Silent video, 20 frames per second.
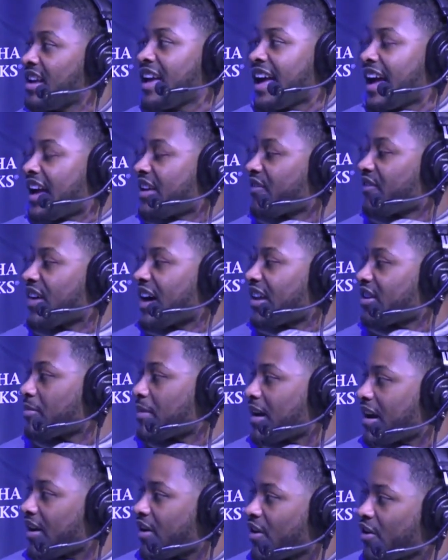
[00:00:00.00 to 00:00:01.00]
had followed
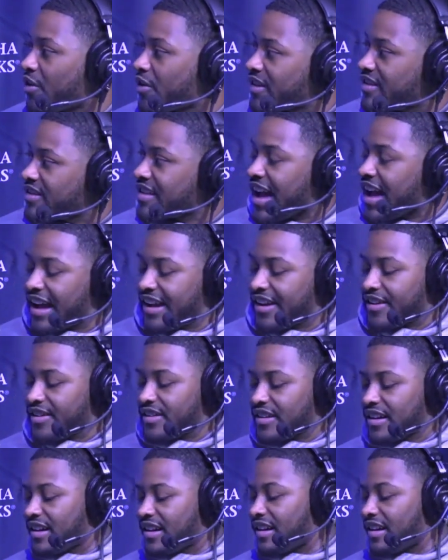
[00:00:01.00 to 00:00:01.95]
my whole entire